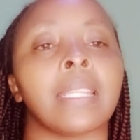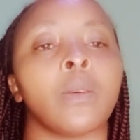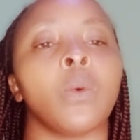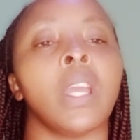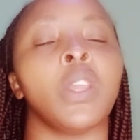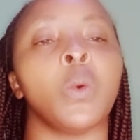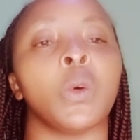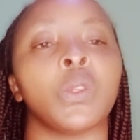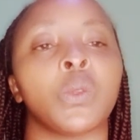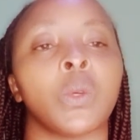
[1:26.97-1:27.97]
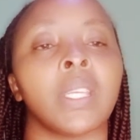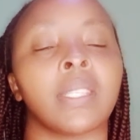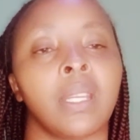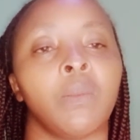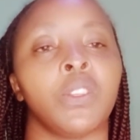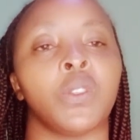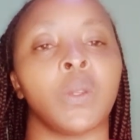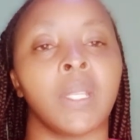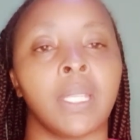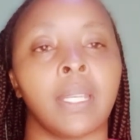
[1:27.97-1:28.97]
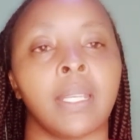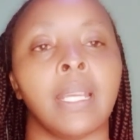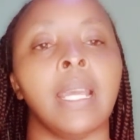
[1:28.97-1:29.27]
where you want to establish your nursery.